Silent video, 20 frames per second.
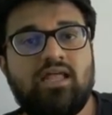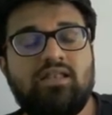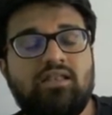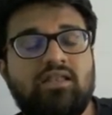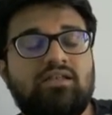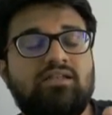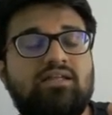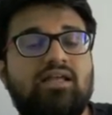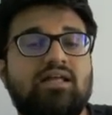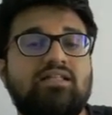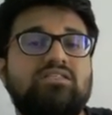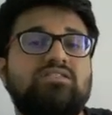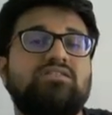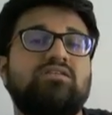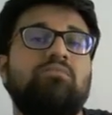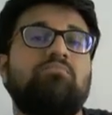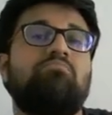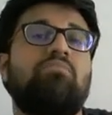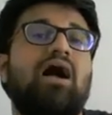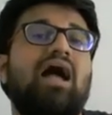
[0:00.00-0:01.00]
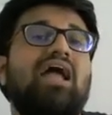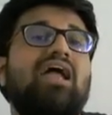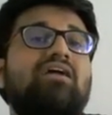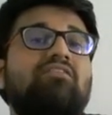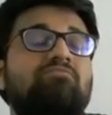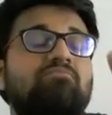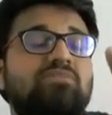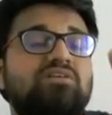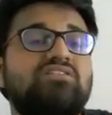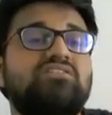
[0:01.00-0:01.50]
and it gets by
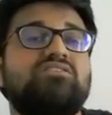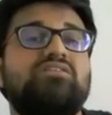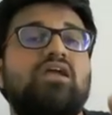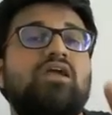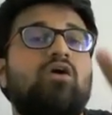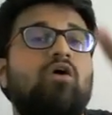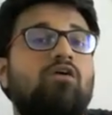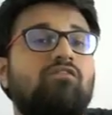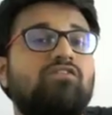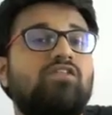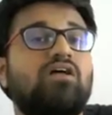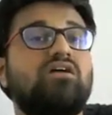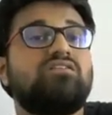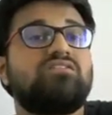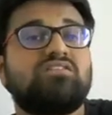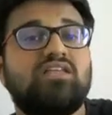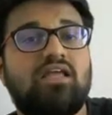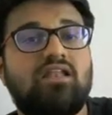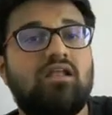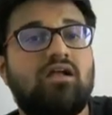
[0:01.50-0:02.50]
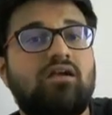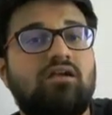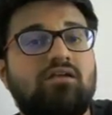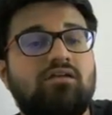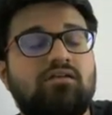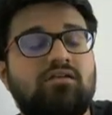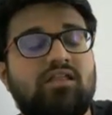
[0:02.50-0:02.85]
mistake of the seller